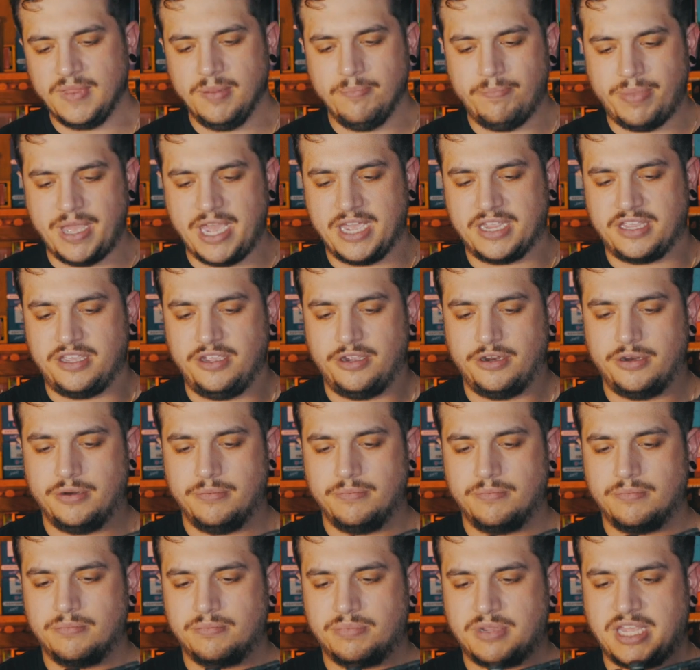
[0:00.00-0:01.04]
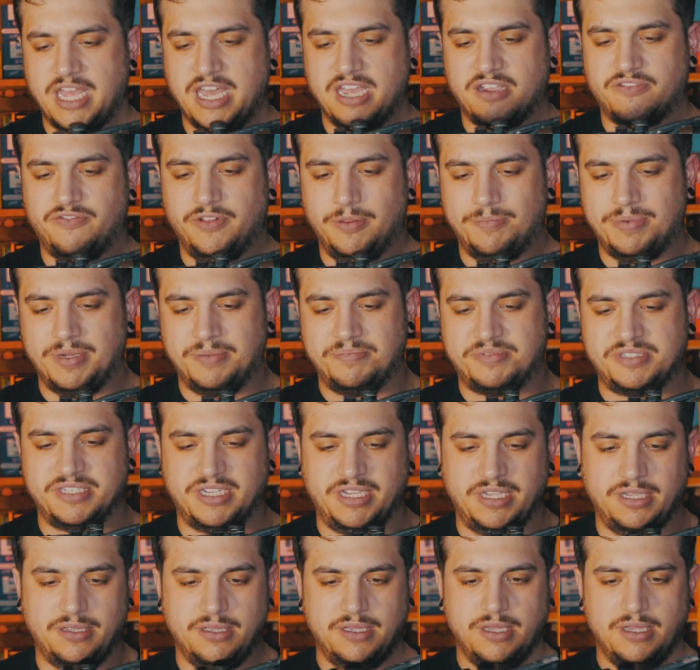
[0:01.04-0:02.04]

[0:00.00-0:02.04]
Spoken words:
Back here, CAC flip up sight.